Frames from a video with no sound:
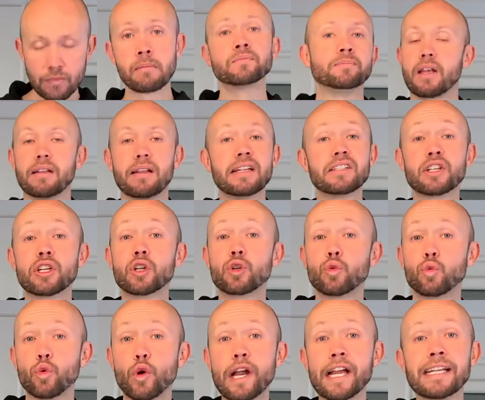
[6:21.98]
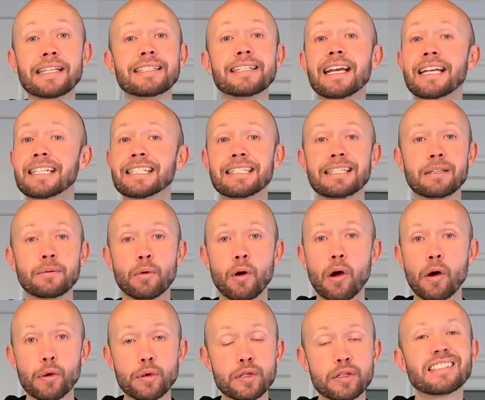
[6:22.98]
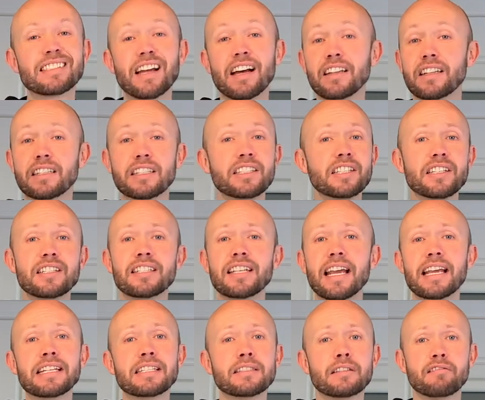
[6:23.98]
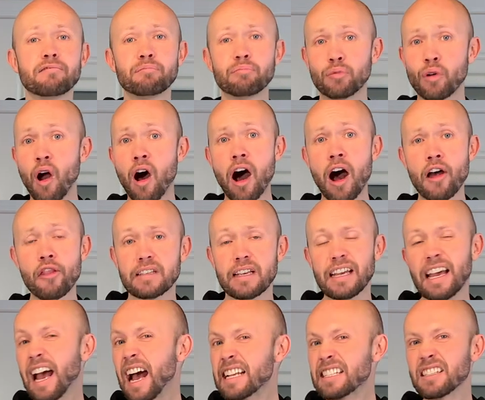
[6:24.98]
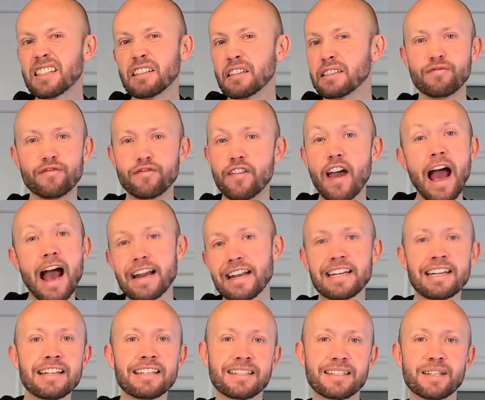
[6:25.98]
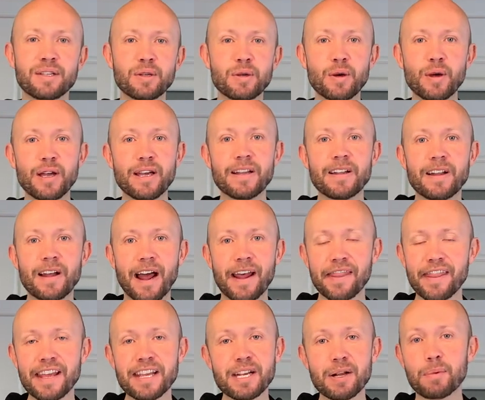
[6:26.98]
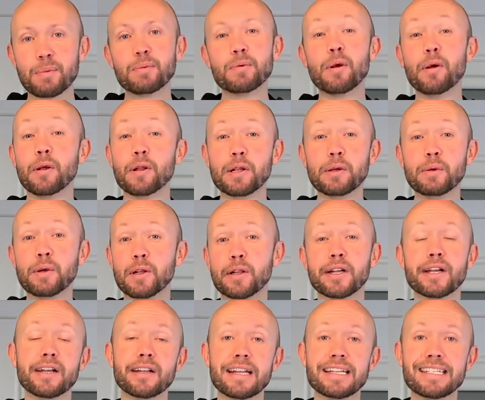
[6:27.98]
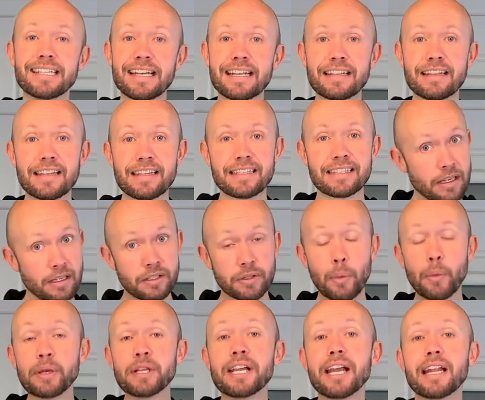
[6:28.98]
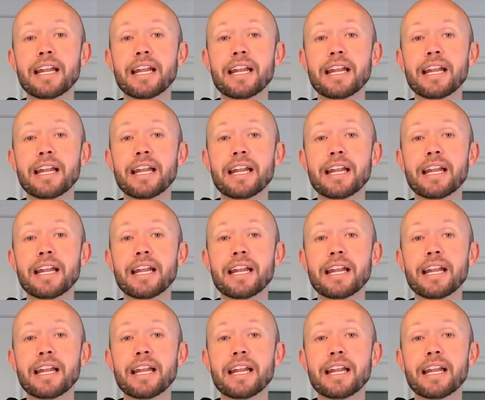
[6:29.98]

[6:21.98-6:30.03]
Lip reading: That's a great tasting roast. It's got a good taste of broth. It has a little fattiness to it. I think you're really gonna dig this. So when you get a